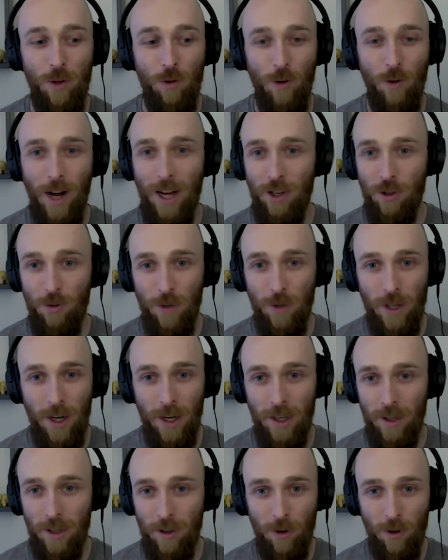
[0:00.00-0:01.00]
graduate.
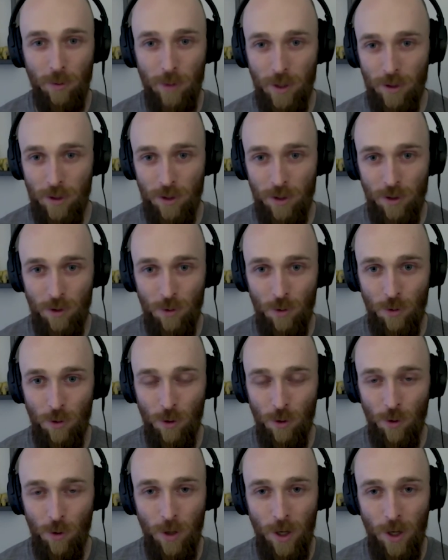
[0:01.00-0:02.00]
I didn't go to business
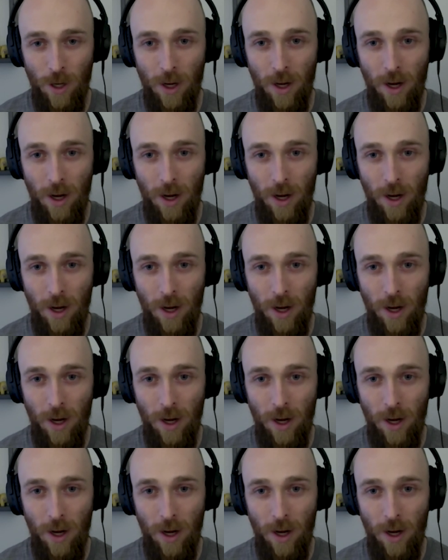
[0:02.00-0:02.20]
school.